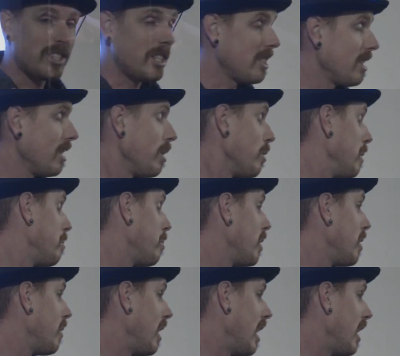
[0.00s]
just literally pointed
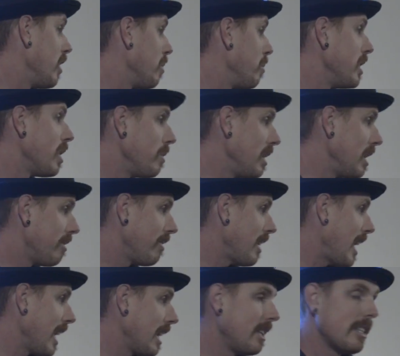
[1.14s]
right on her. We don't need a
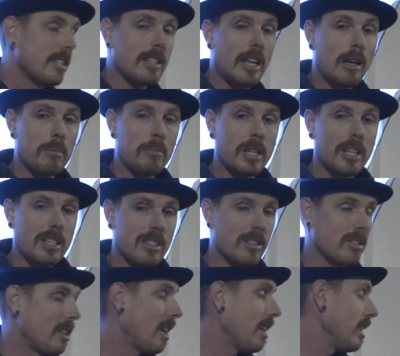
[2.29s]
flag in this setup because
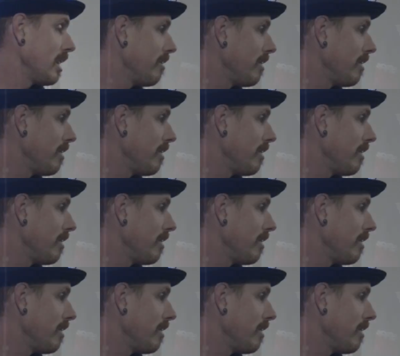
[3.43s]
there's nothing to